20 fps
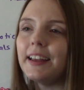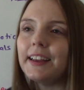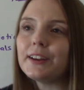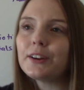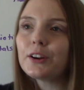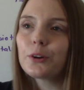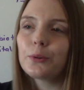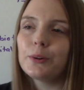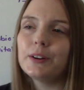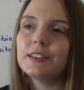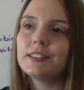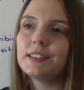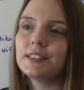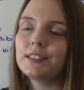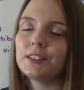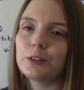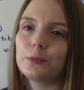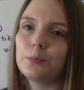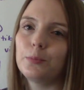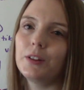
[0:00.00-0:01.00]
increases
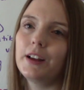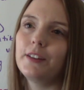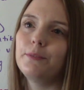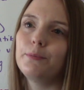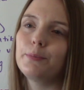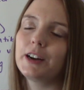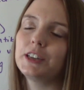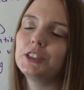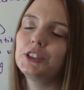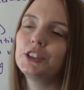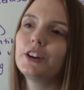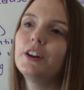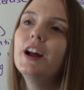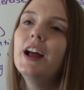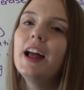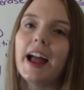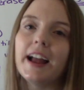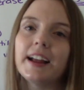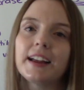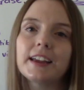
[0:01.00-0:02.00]
their blood pressure
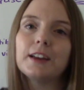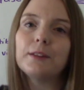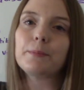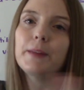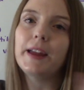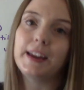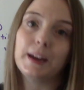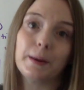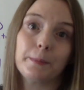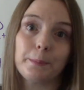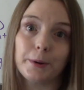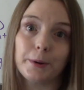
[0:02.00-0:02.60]
and can make it